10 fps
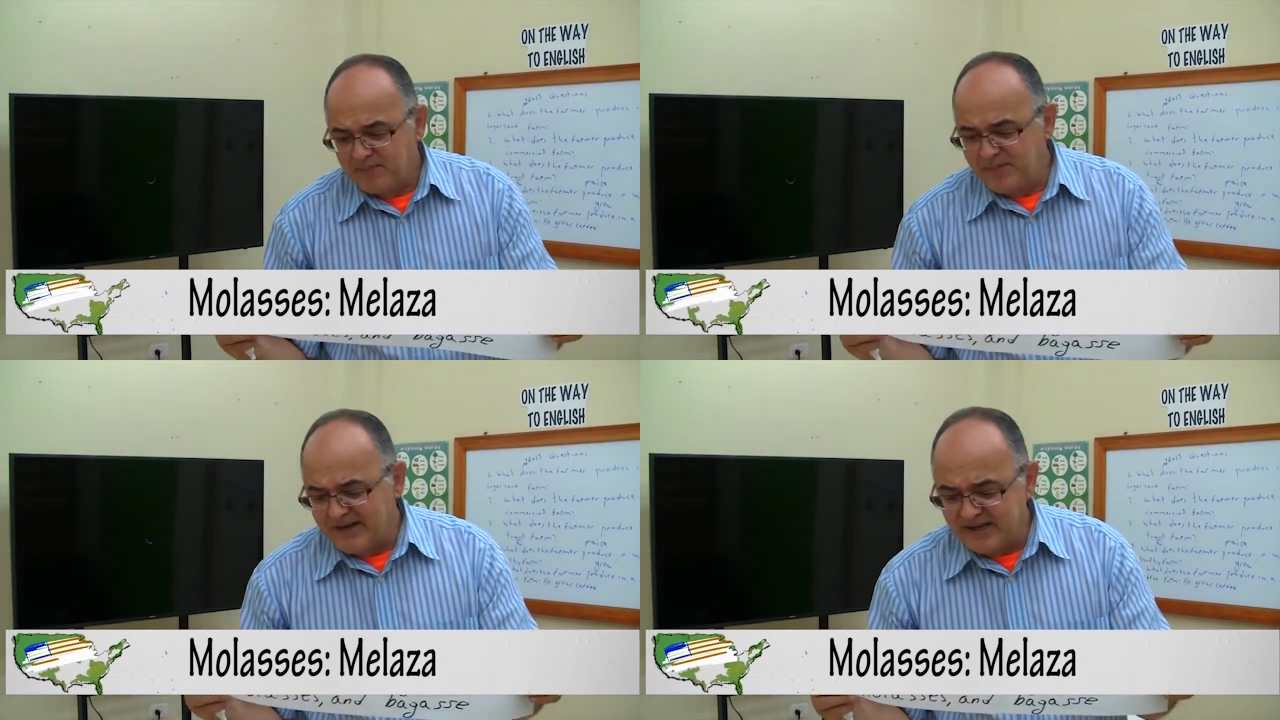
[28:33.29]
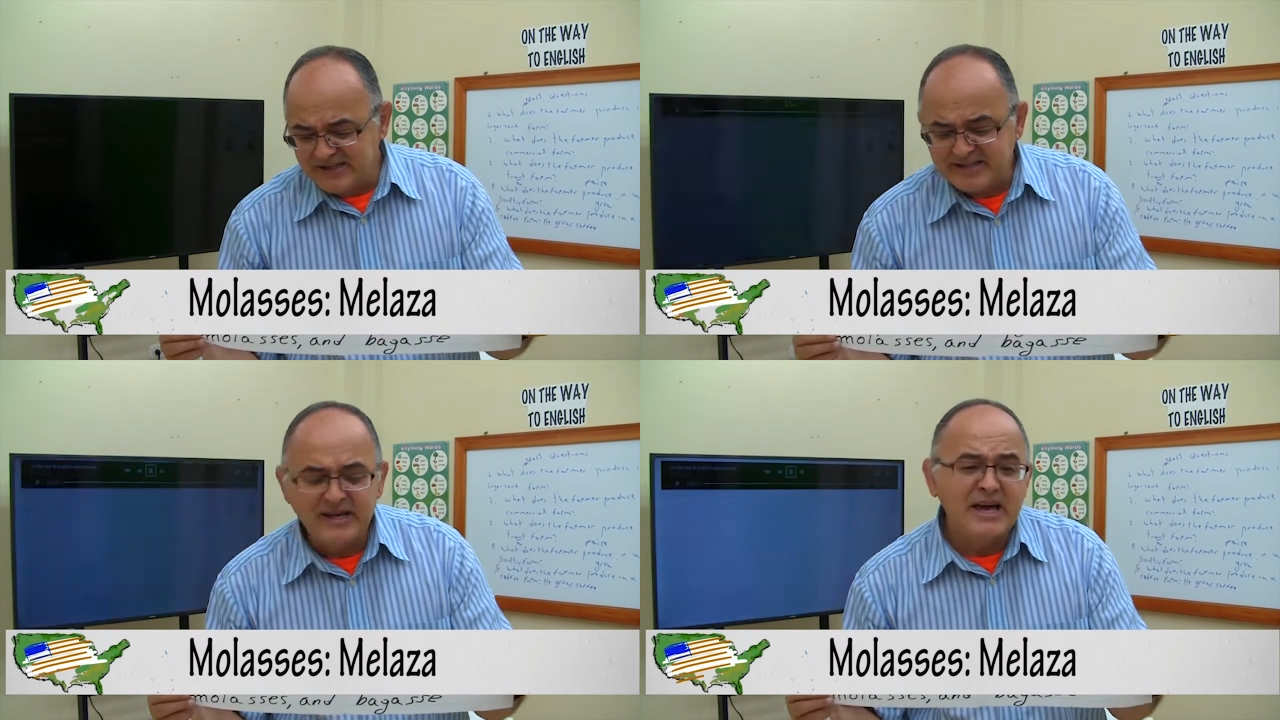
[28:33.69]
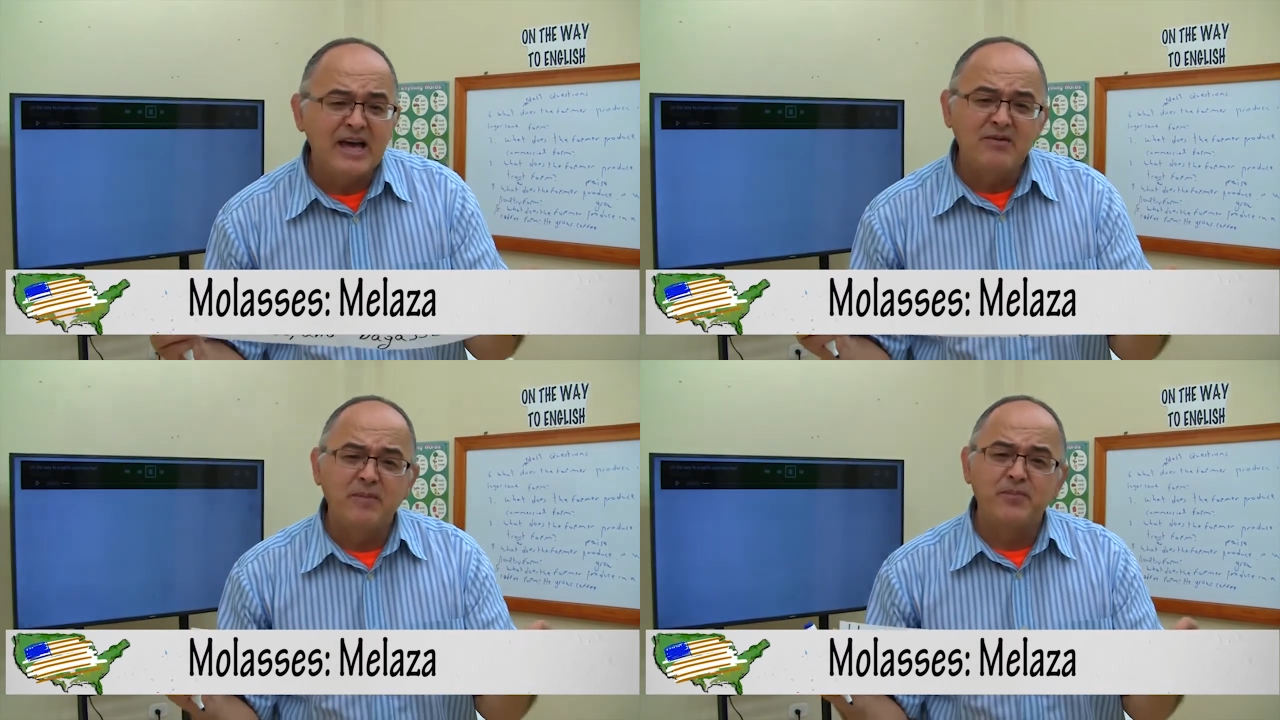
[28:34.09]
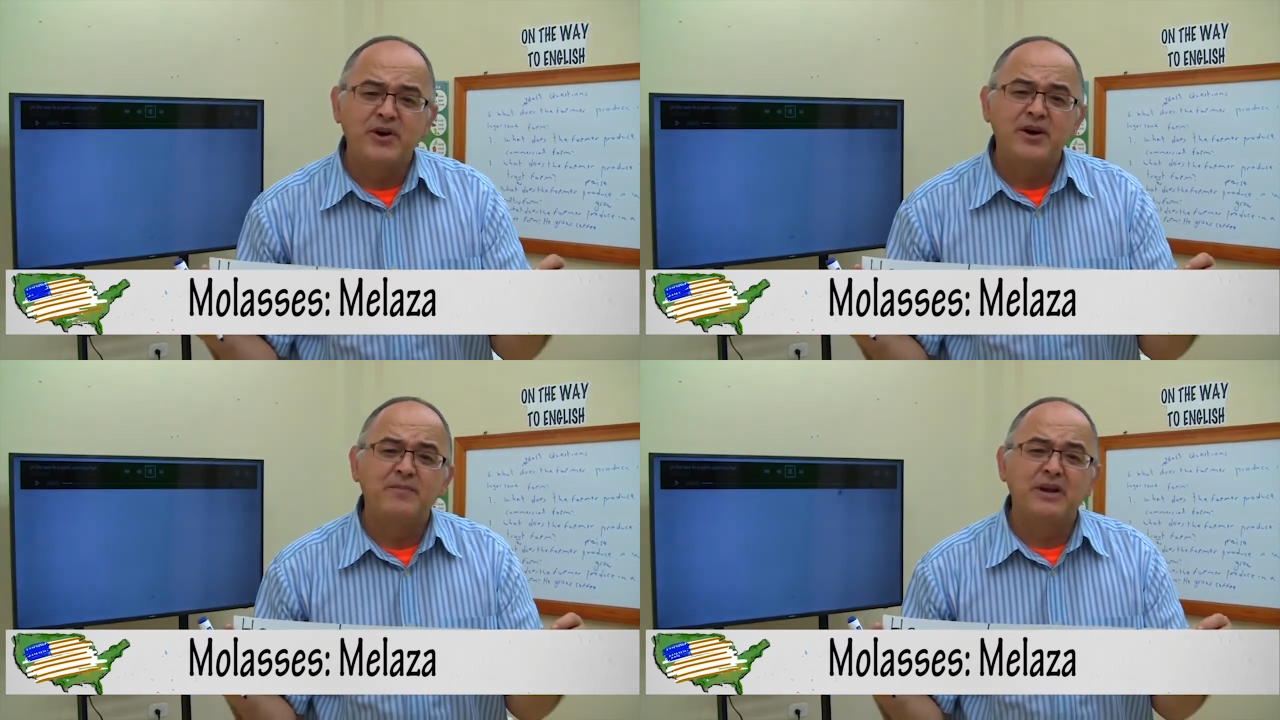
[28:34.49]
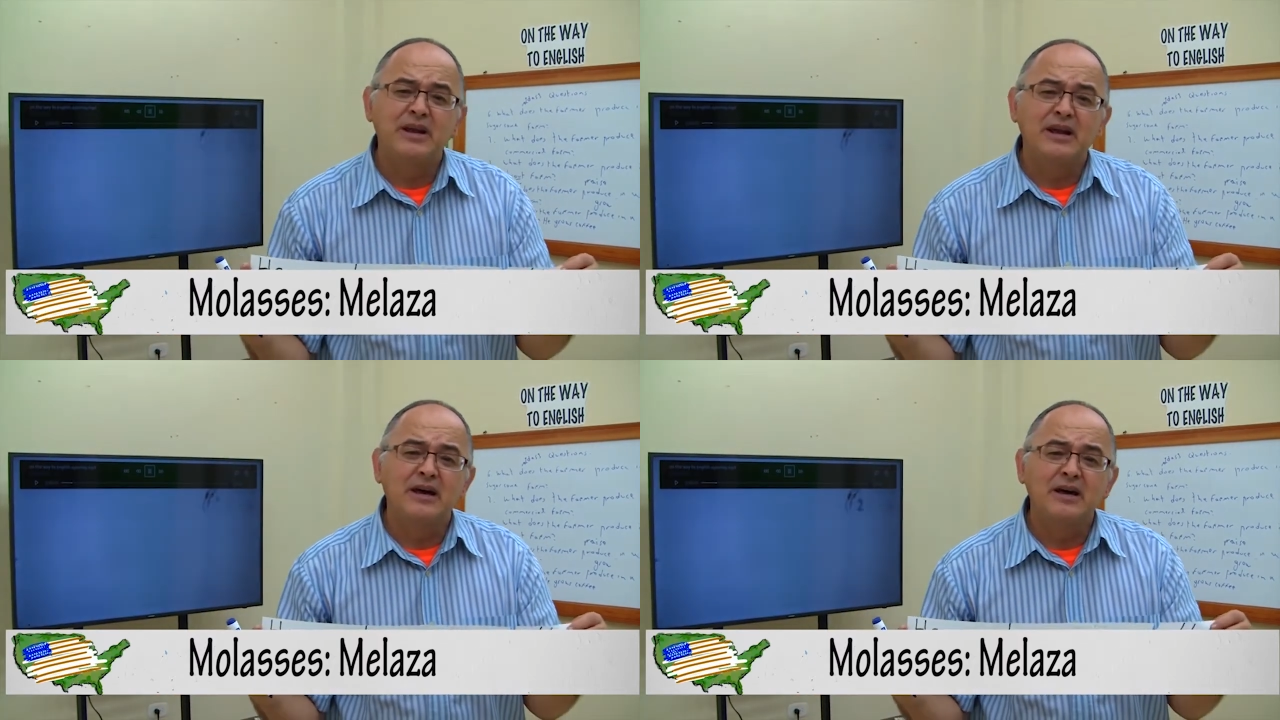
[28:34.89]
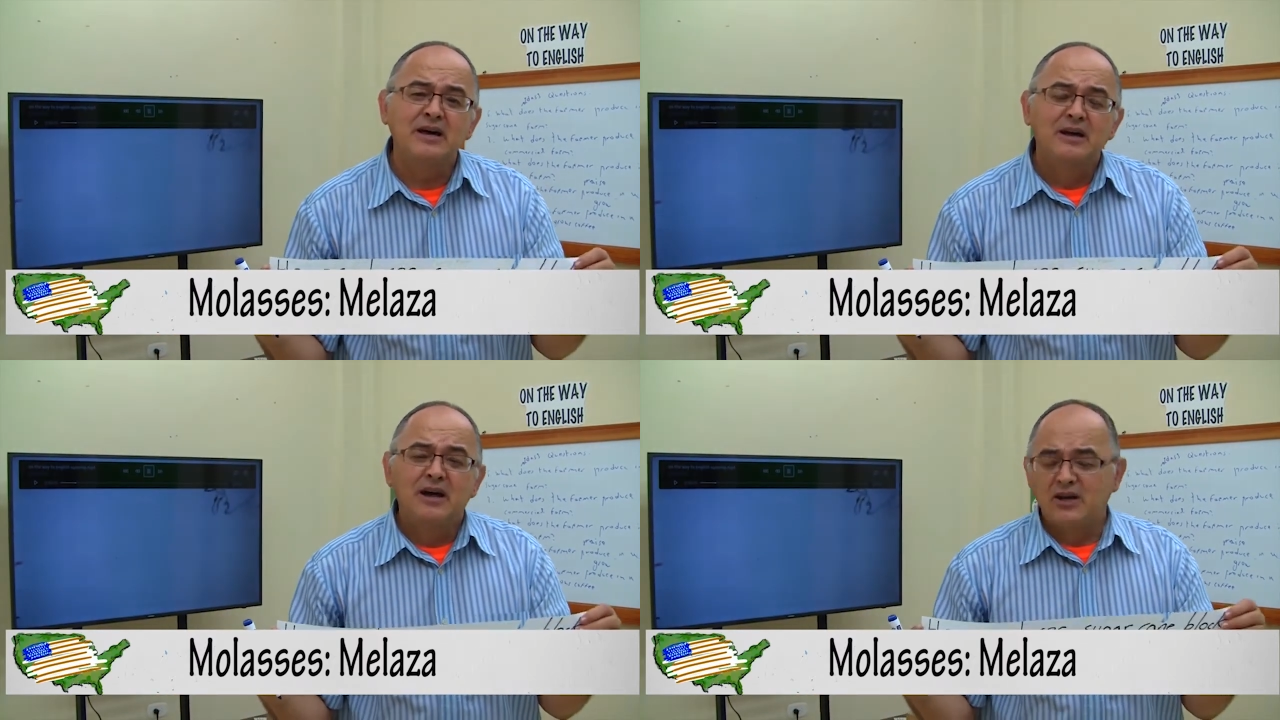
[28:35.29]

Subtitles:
please, can I have a pearl panela?